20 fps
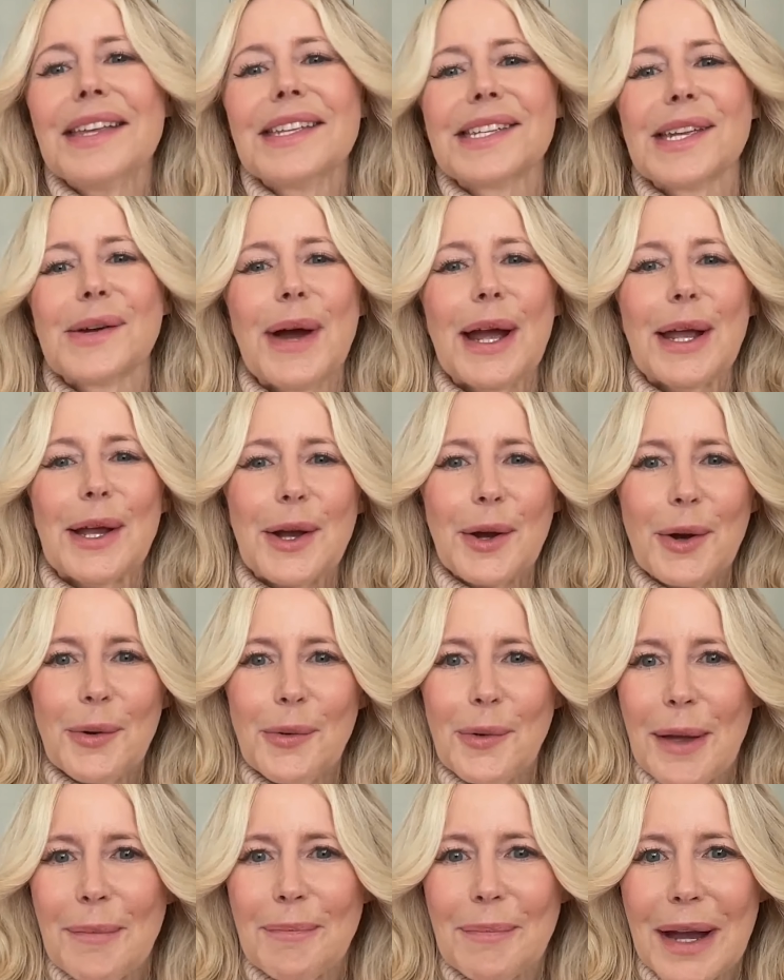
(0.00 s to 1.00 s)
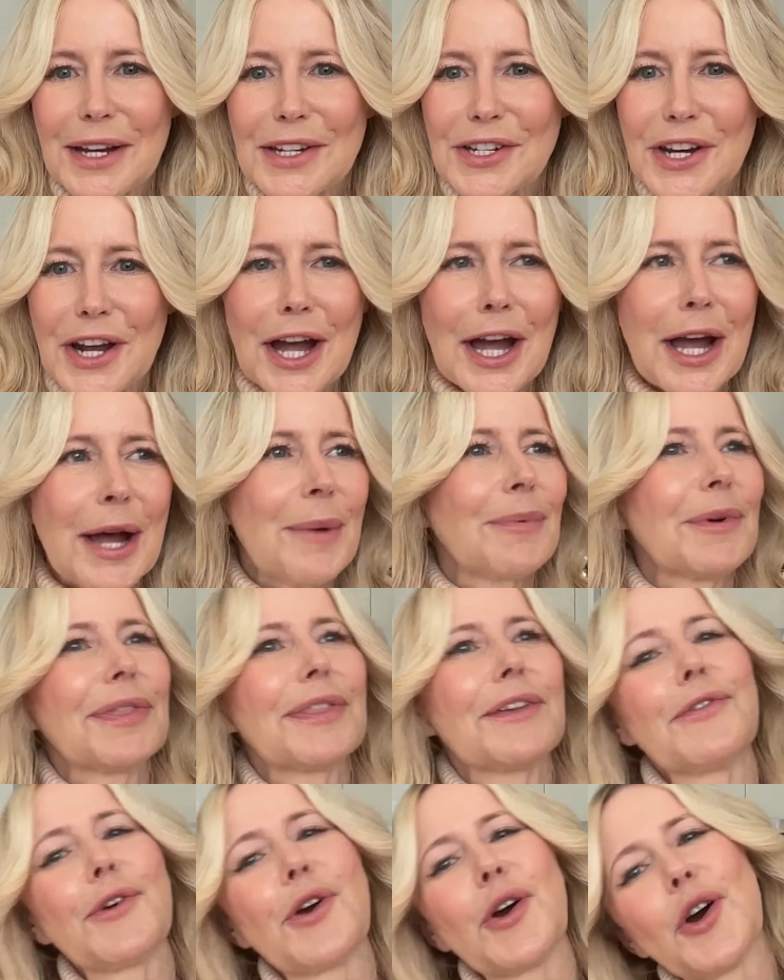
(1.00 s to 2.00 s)
So I quit my job
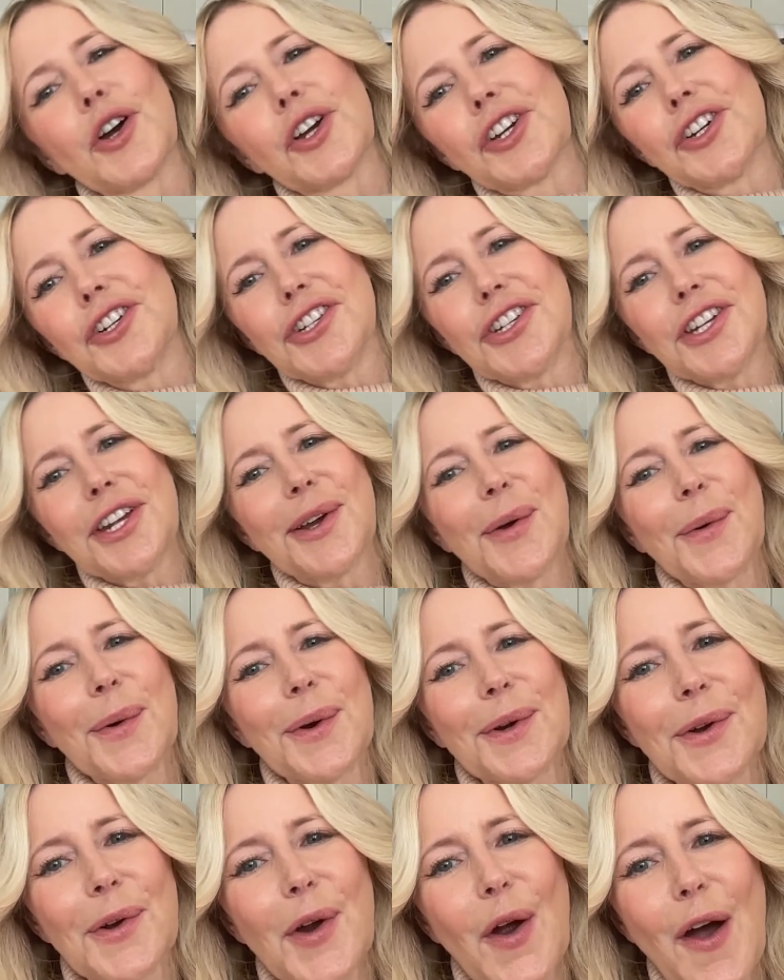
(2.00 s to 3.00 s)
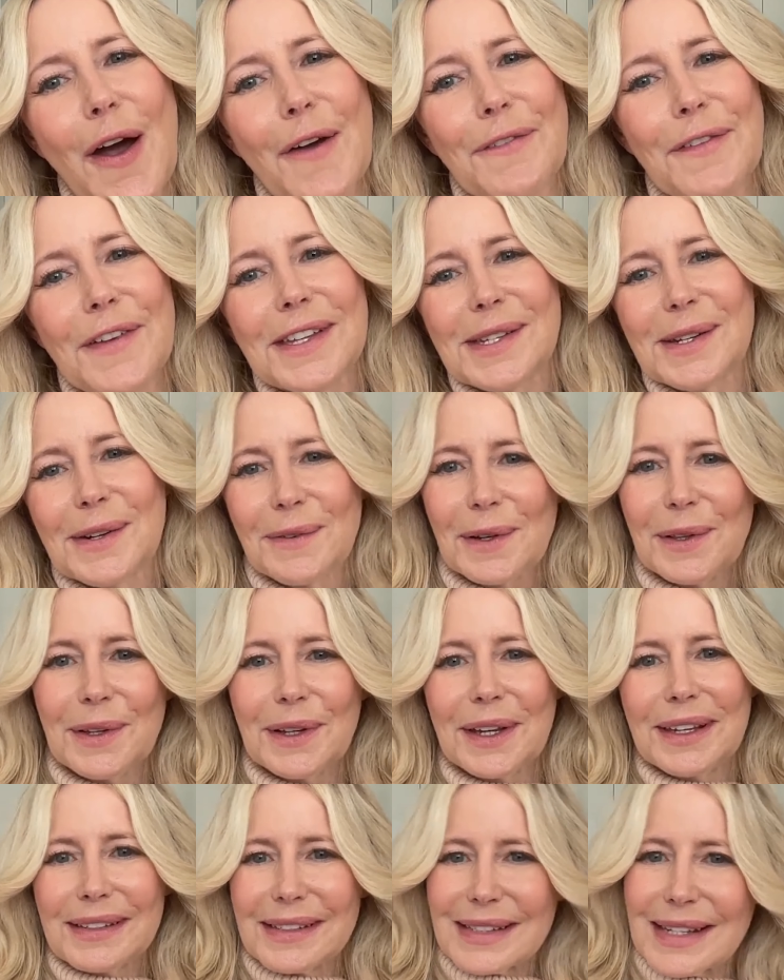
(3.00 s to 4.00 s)
with the cushy corner office
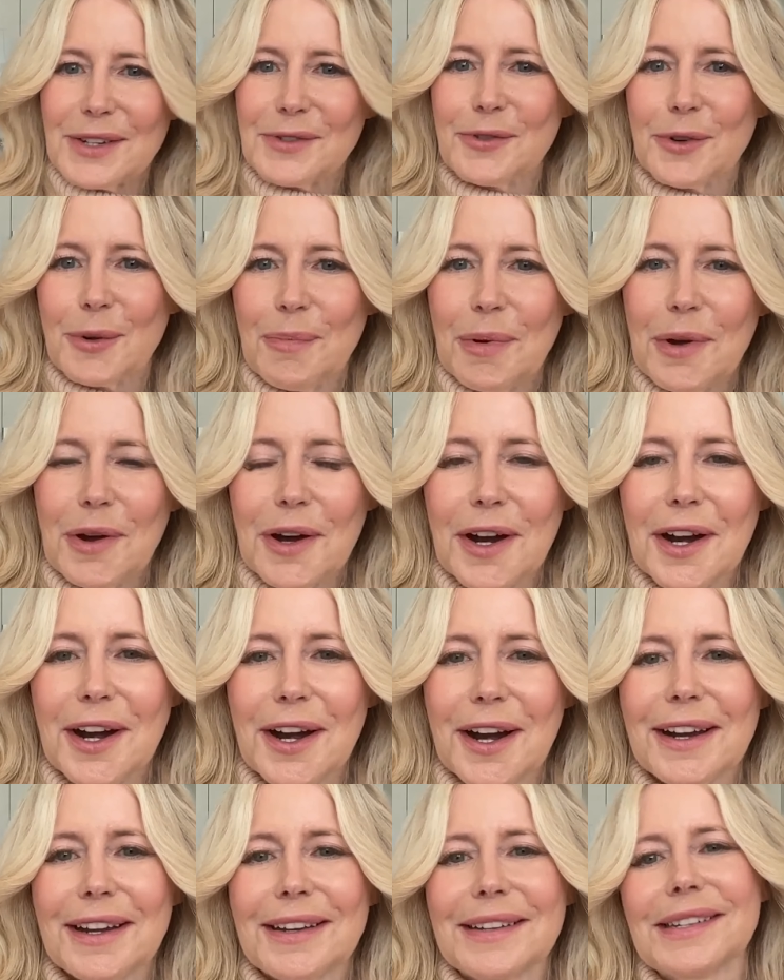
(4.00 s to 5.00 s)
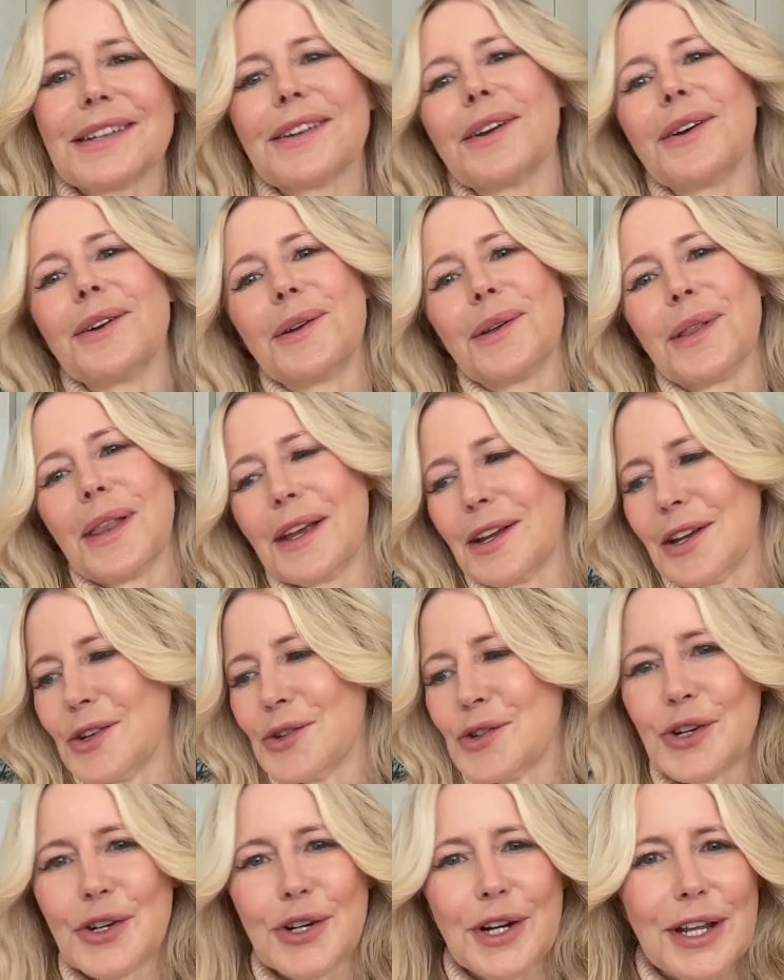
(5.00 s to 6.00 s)
overlooking Central wow. Park to go to like a
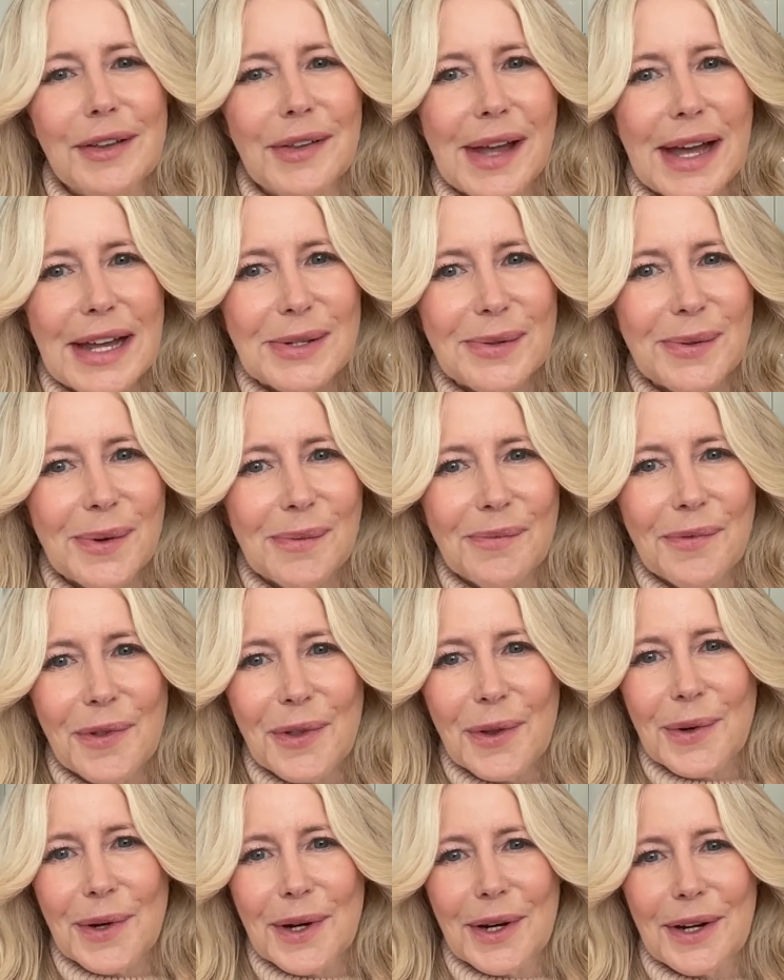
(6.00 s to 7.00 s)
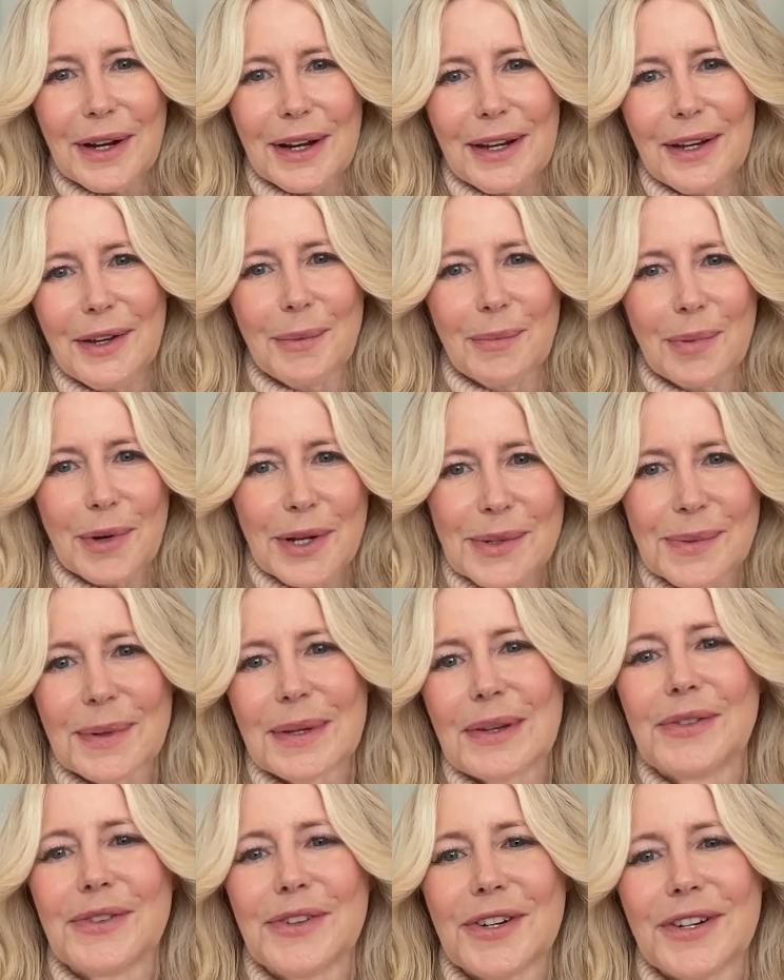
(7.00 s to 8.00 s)
dirty classroom floor in New
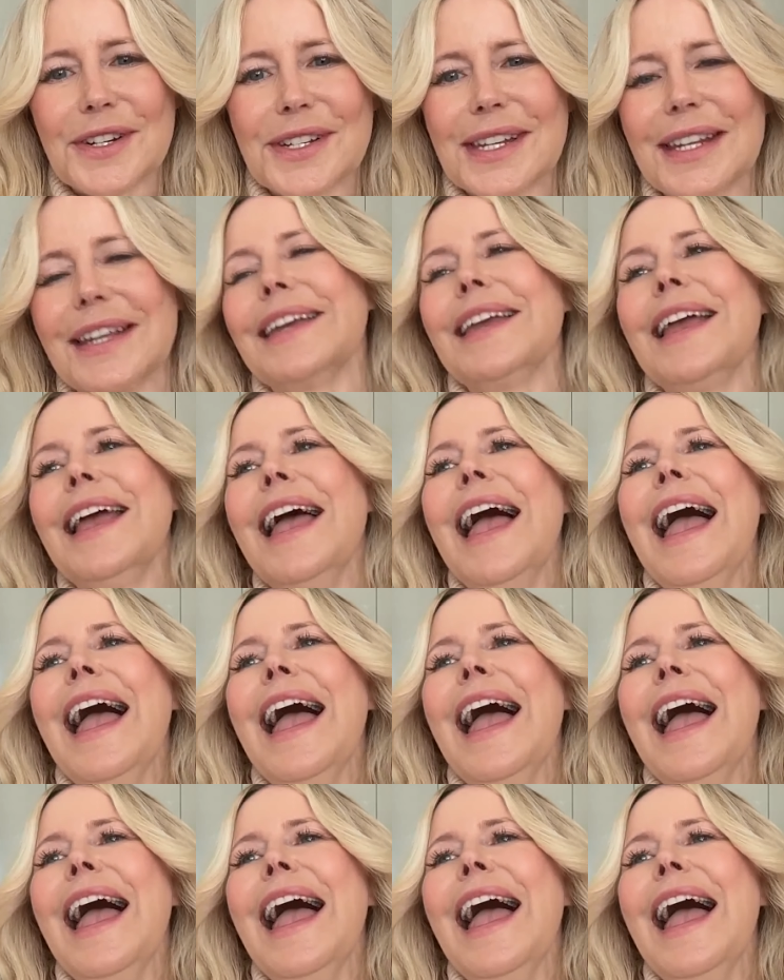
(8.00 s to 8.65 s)
Brunswick, New Jersey,